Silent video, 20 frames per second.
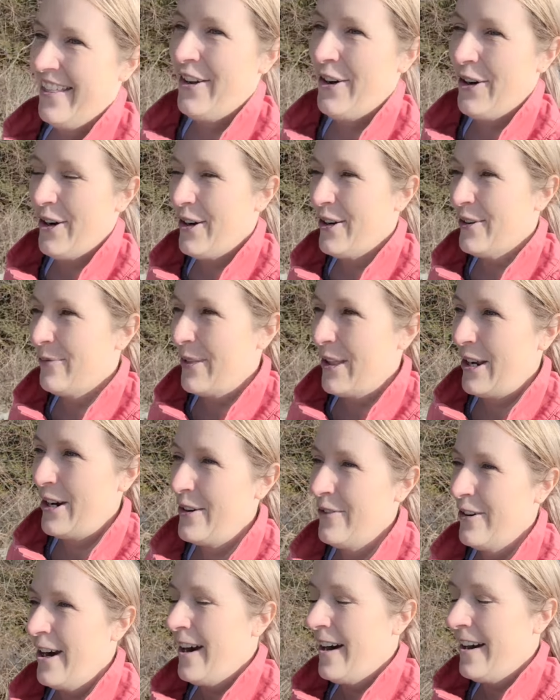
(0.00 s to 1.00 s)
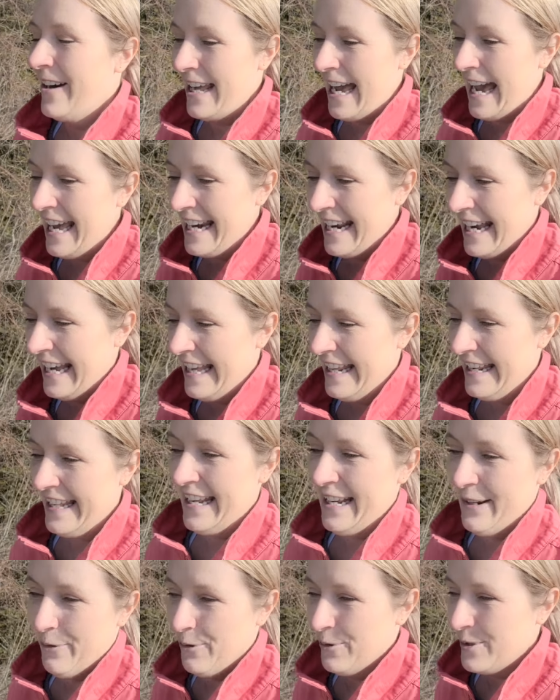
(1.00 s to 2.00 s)
they're, they're hard at it and
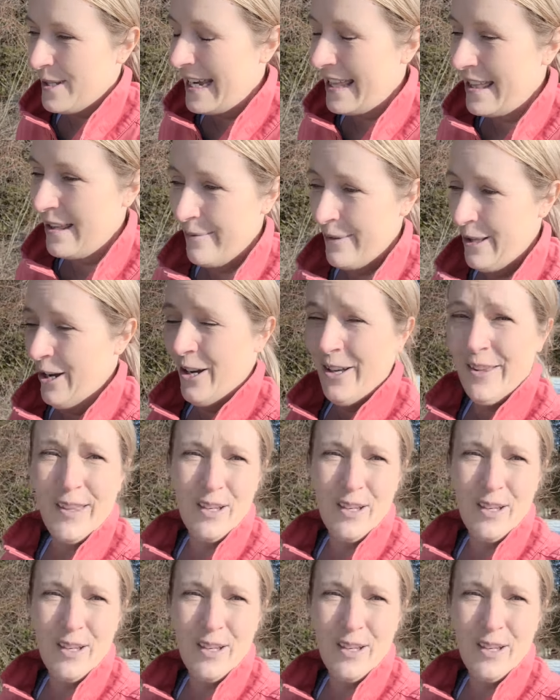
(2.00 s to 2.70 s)
it won't take them long.